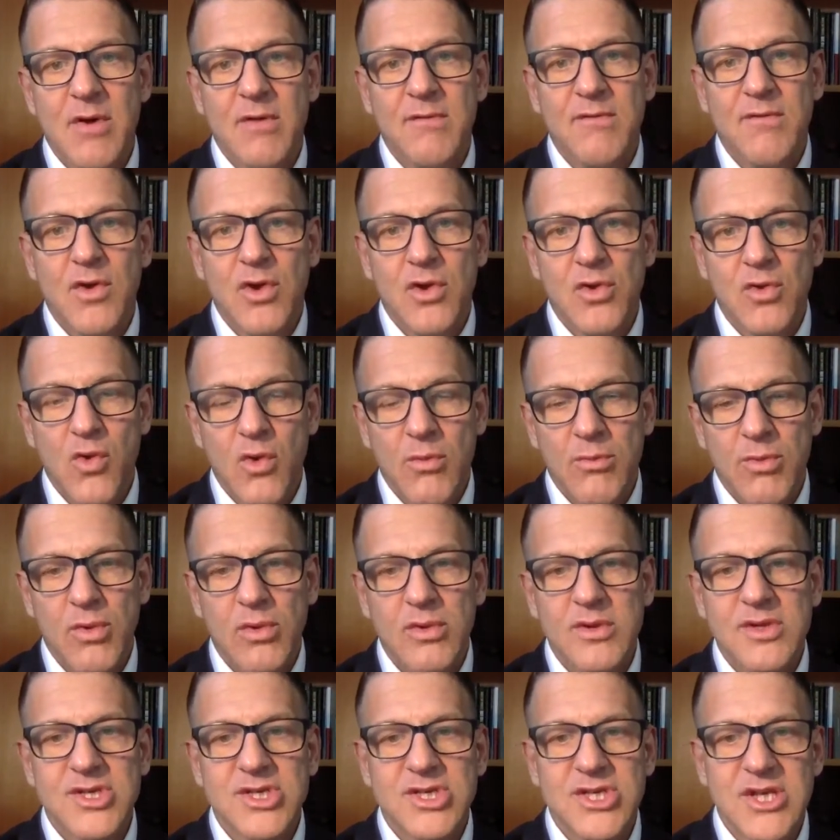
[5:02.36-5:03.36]
of
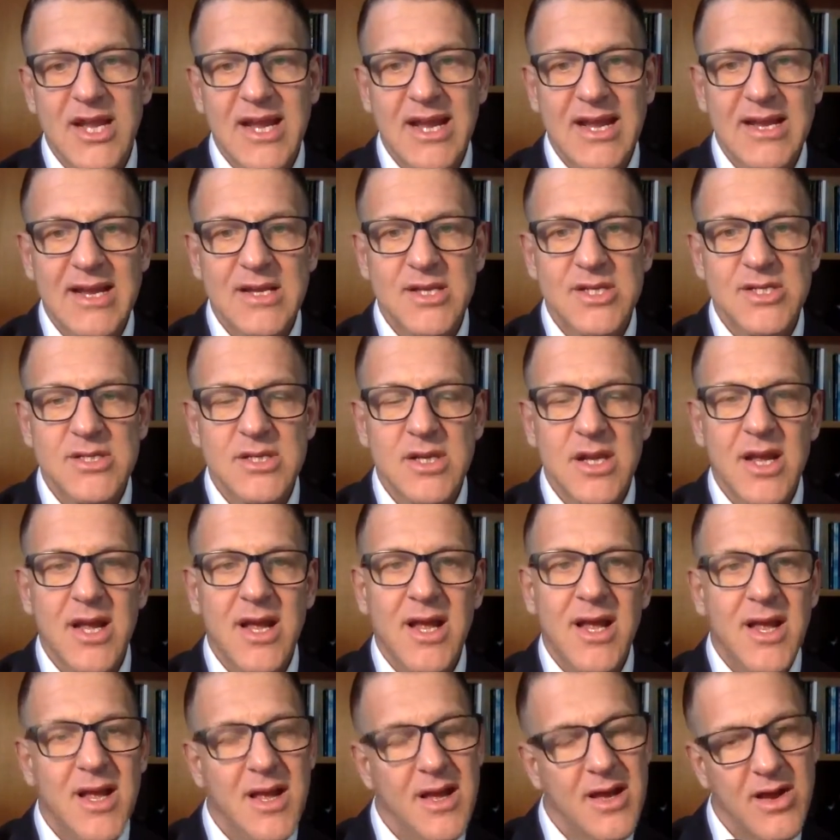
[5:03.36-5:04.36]
global change
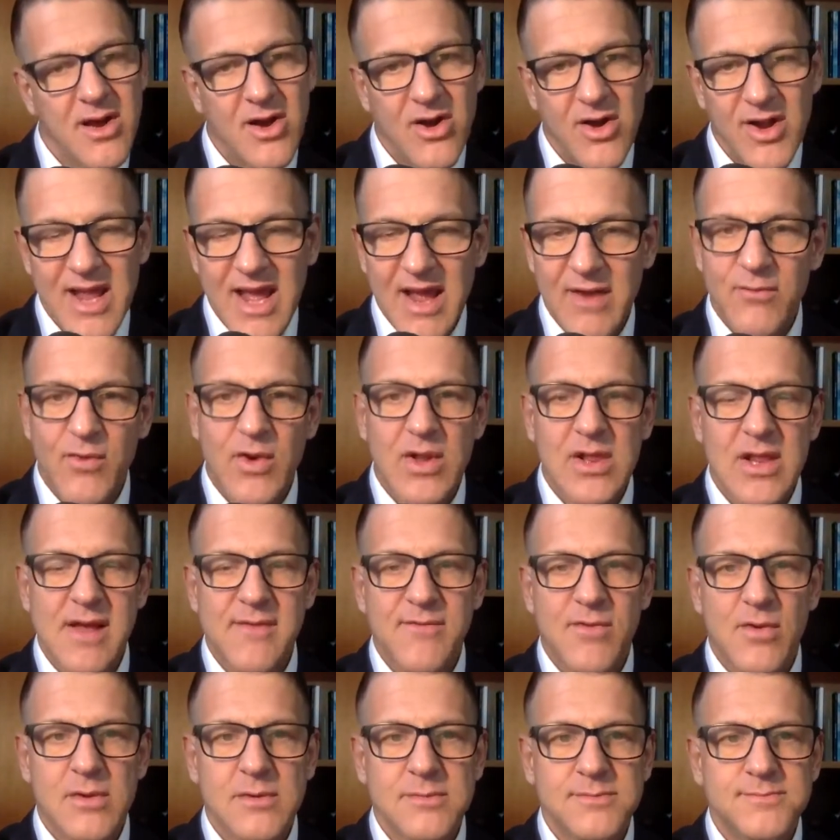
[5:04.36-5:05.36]
on every
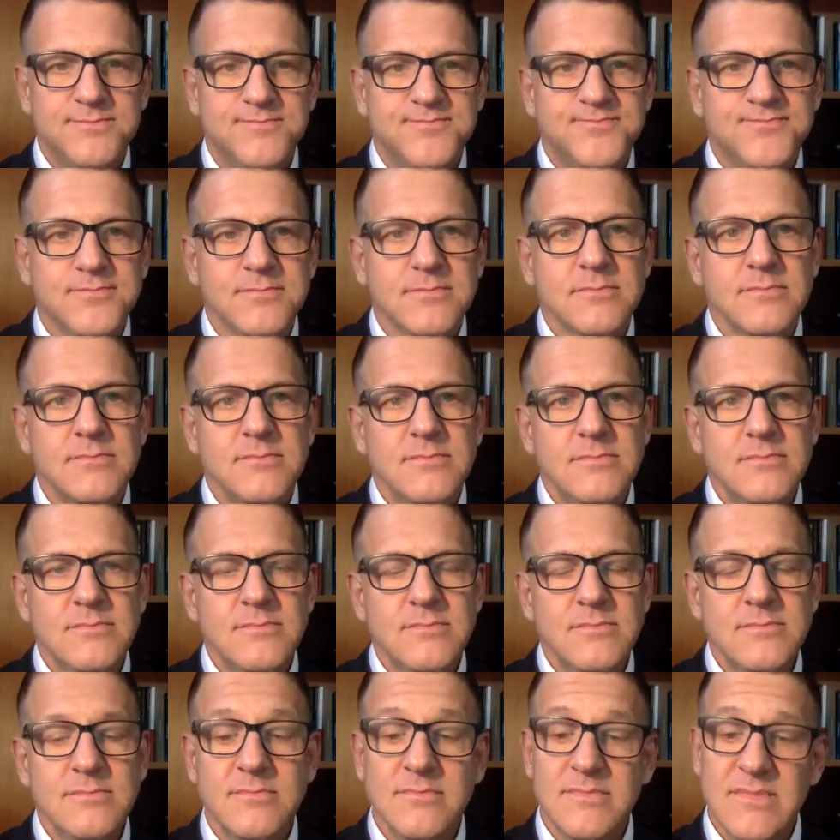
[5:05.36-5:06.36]
level.
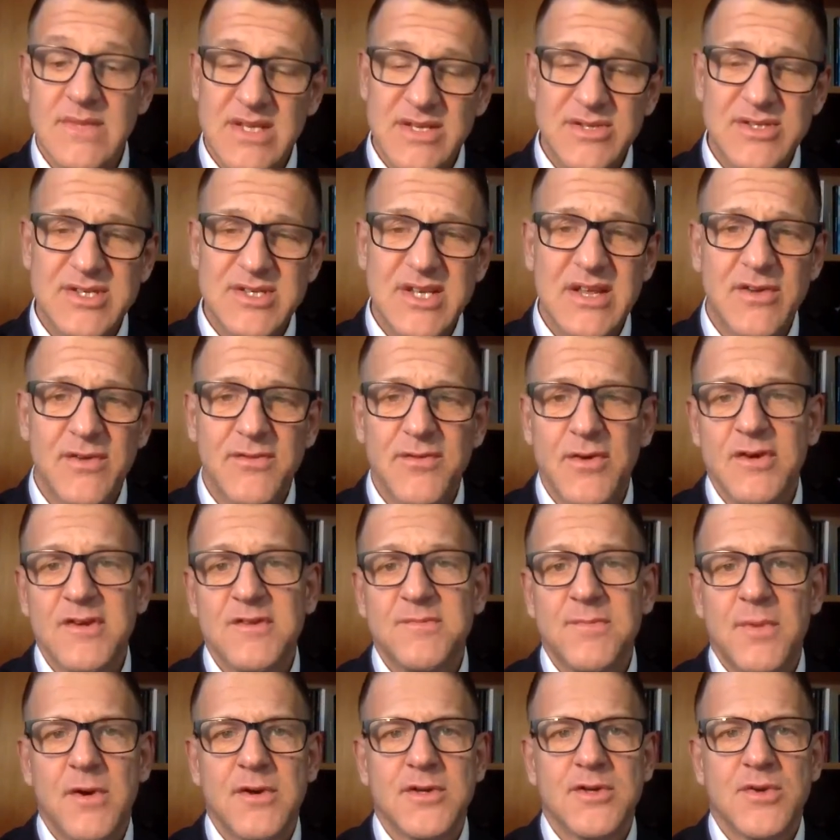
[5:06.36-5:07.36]
You see, they're very
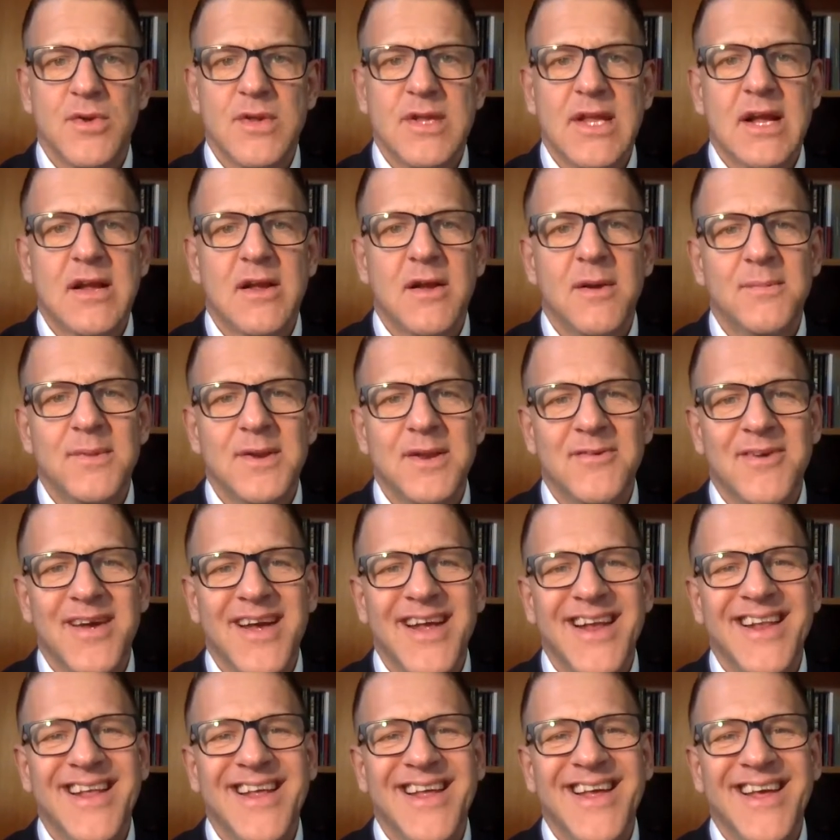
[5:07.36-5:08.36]
spiritual in that company,
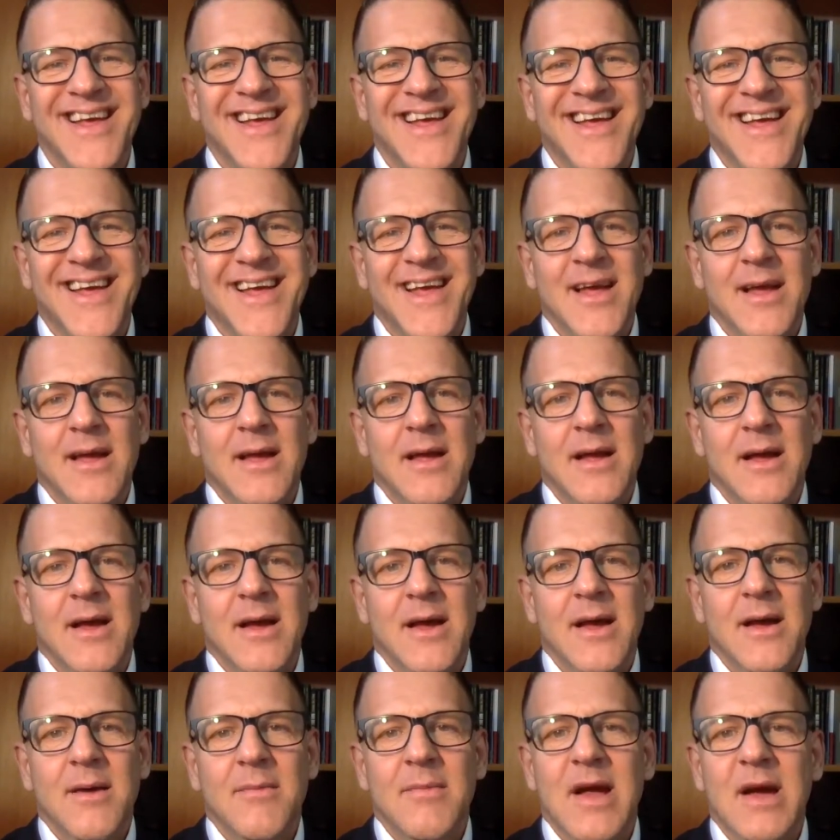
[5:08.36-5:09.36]
right?
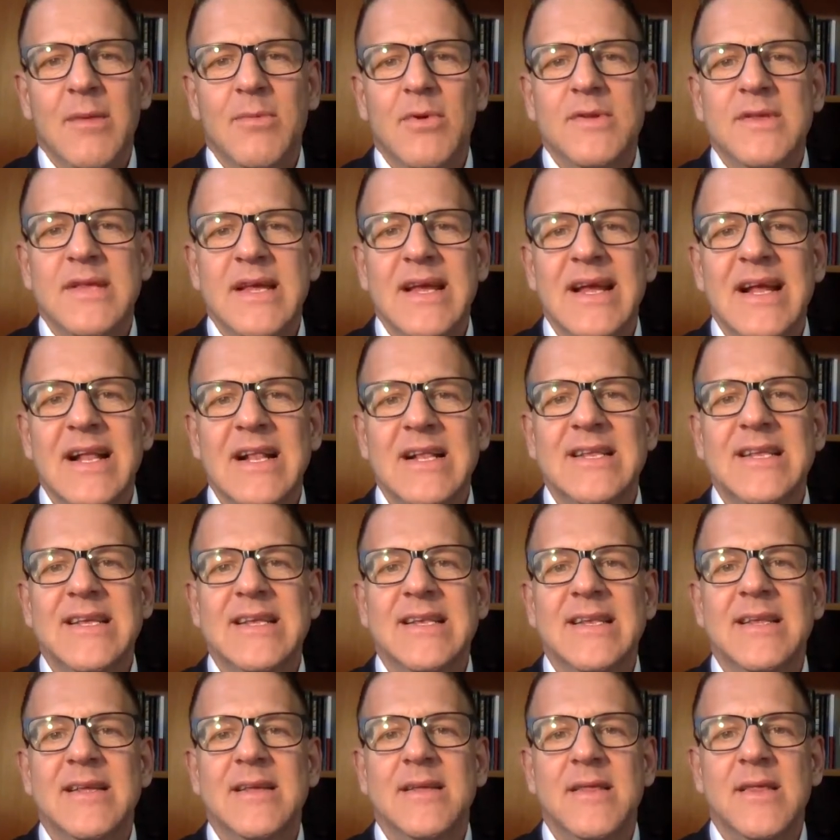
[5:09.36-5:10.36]
How about the
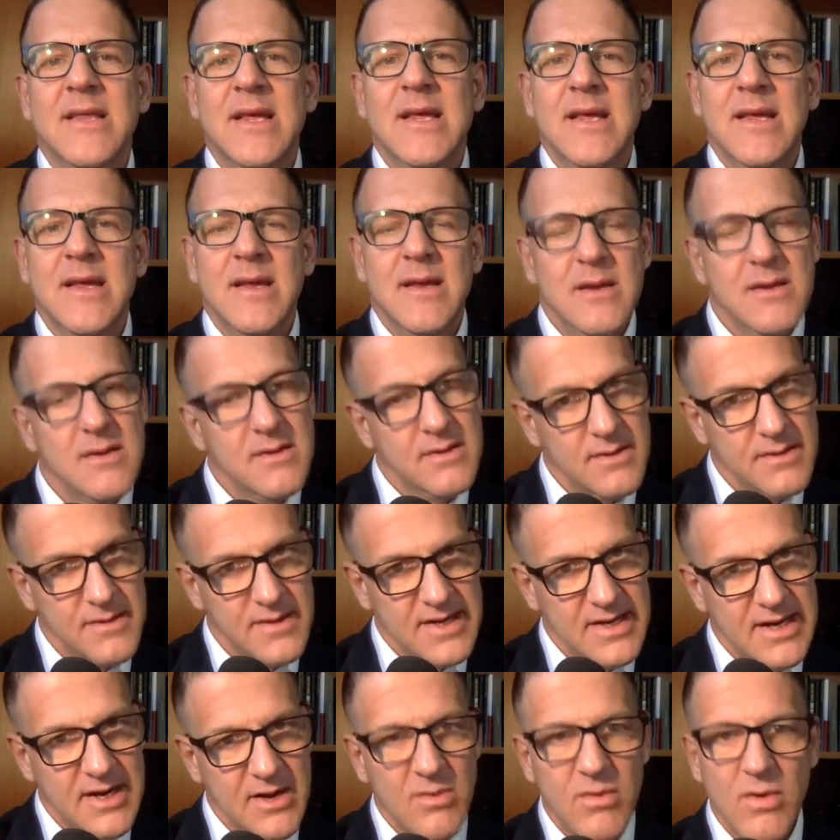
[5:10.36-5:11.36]
Helden, the
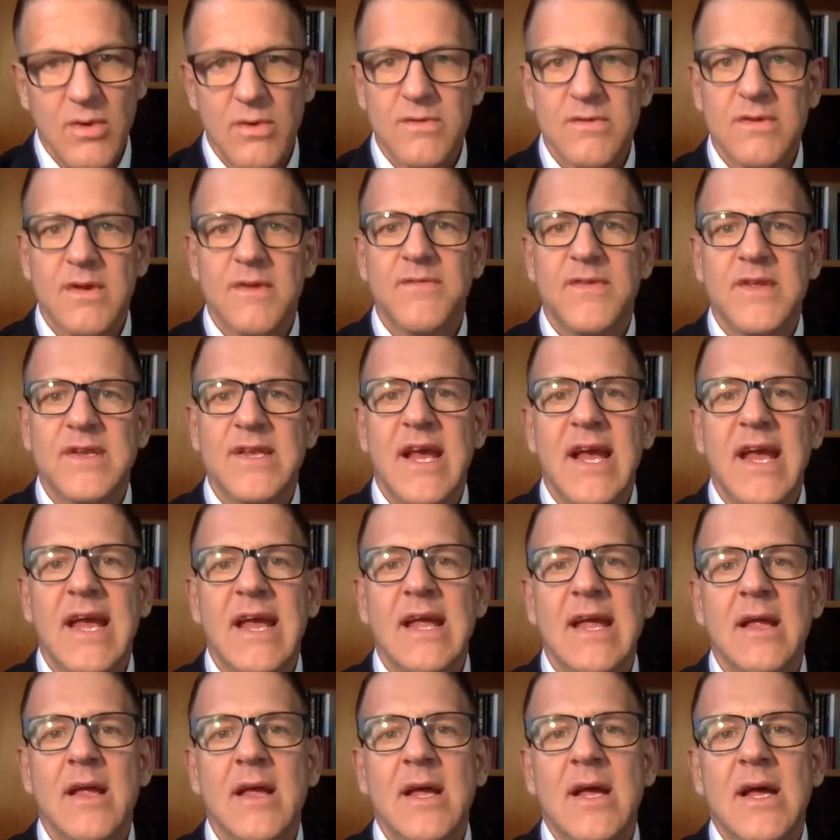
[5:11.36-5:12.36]
heroes of the
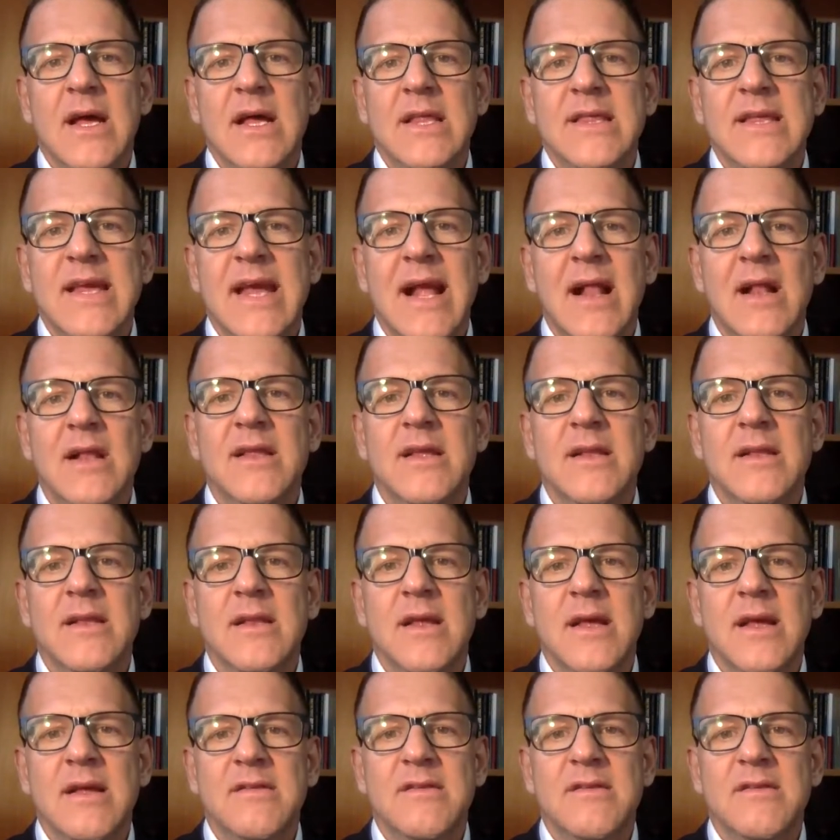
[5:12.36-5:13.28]
day? The Helden,